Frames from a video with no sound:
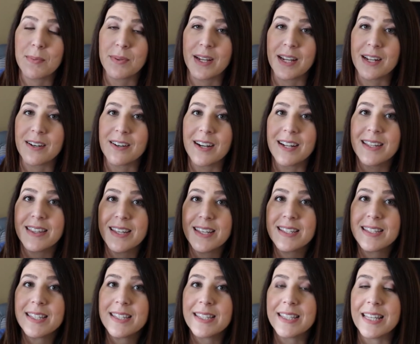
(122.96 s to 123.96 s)
Planner, and
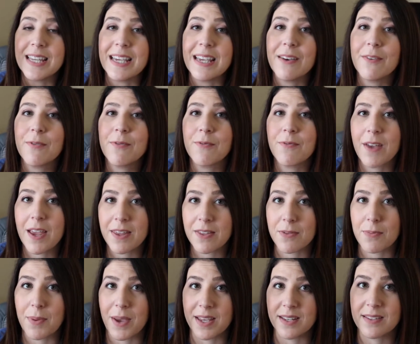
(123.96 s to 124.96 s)
this is the
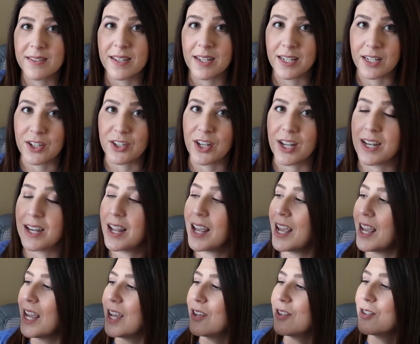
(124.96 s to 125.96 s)
faith-based edition.
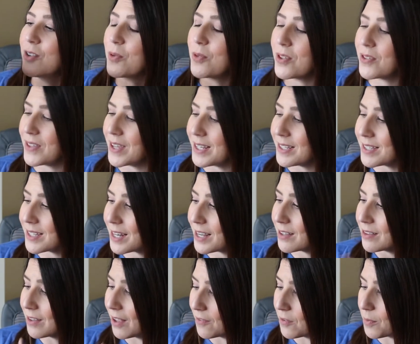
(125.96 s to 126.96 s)
So the things that I
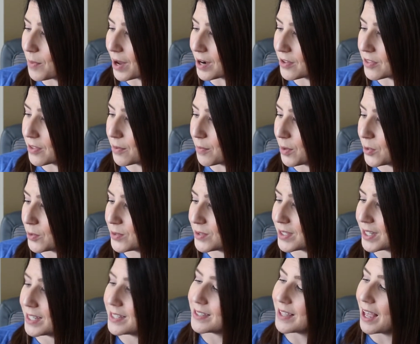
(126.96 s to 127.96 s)
love about it the
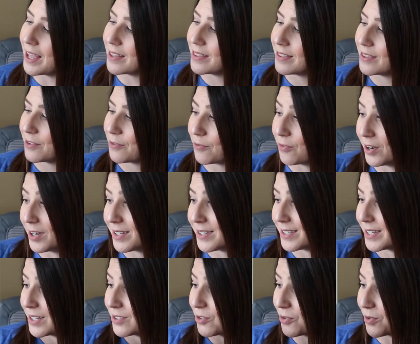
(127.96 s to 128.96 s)
most is that the front says